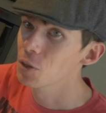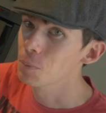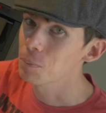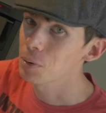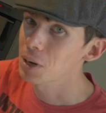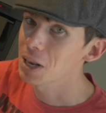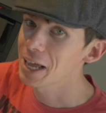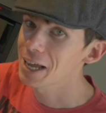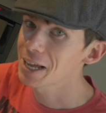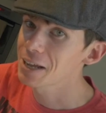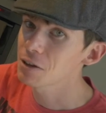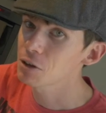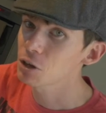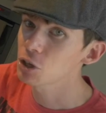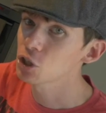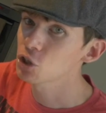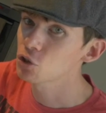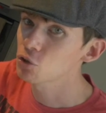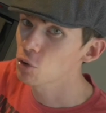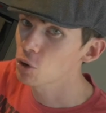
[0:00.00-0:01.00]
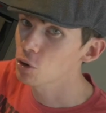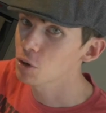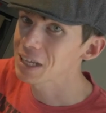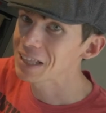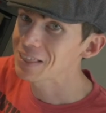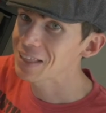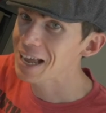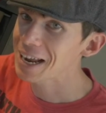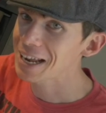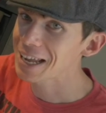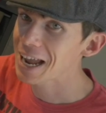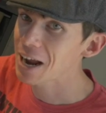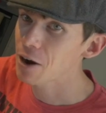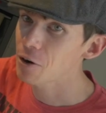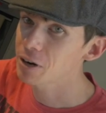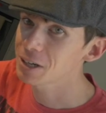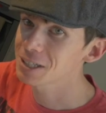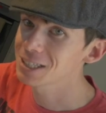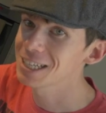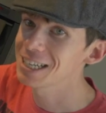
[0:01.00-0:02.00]
player controlling that
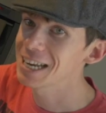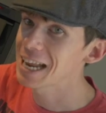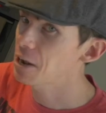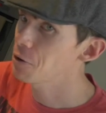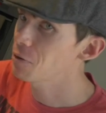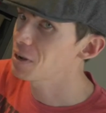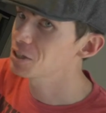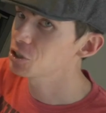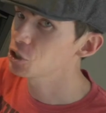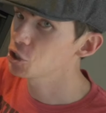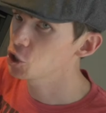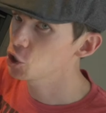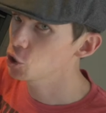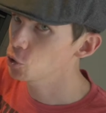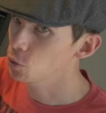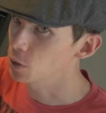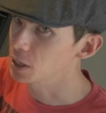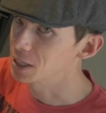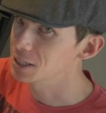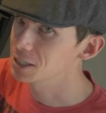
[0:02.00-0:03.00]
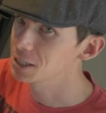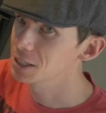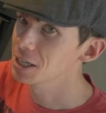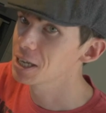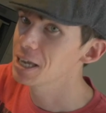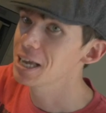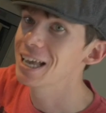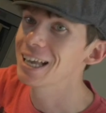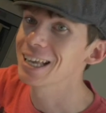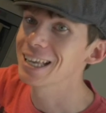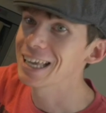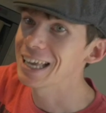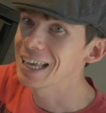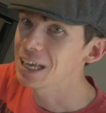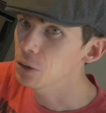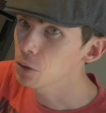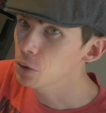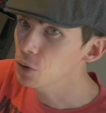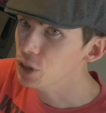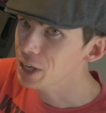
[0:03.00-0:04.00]
character now has a choice:
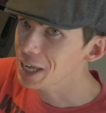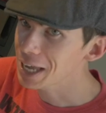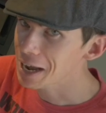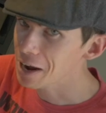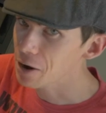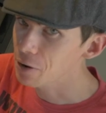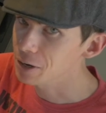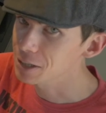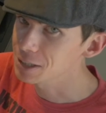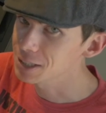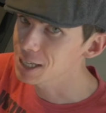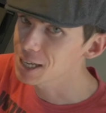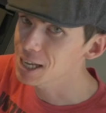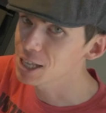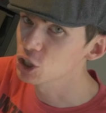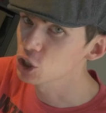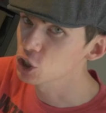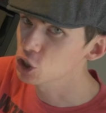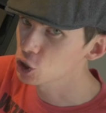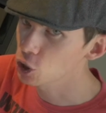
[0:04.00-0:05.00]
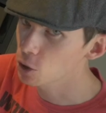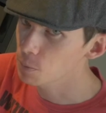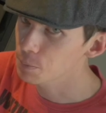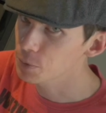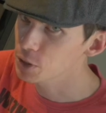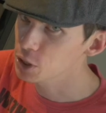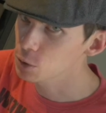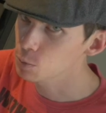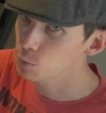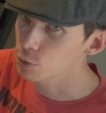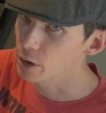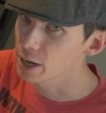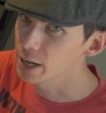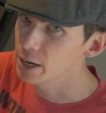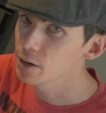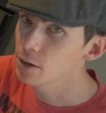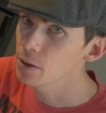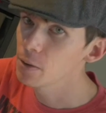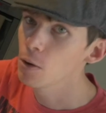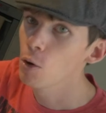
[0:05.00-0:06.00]
kill the character and stop the
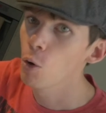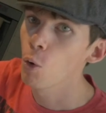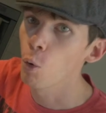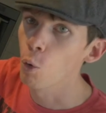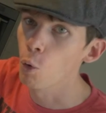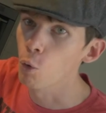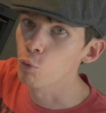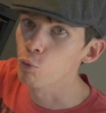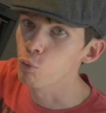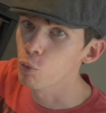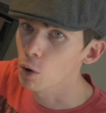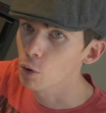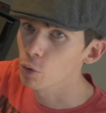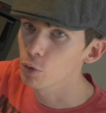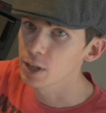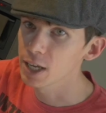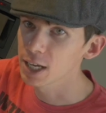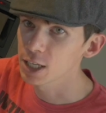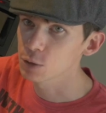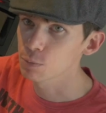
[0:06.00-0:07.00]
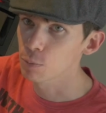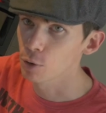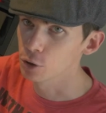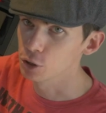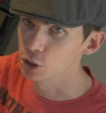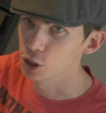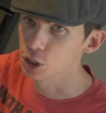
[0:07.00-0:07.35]
spread, or roll the exposure